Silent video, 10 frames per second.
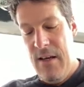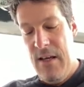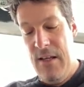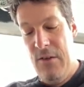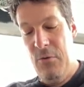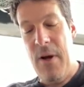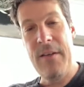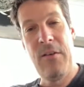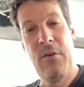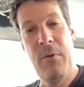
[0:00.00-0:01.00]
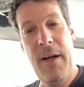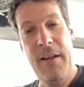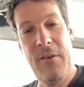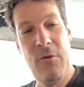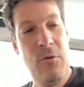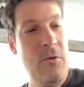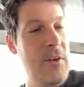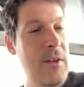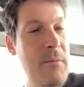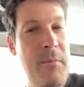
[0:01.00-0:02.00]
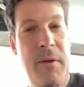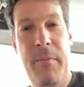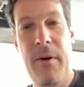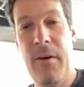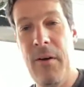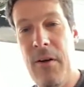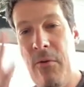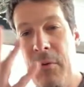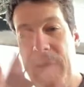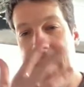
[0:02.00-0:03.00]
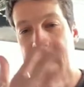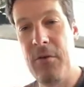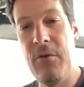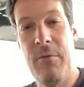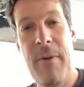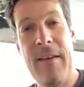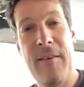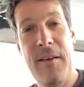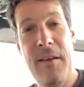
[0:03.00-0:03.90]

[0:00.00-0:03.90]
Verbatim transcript: It was great to see people without mask.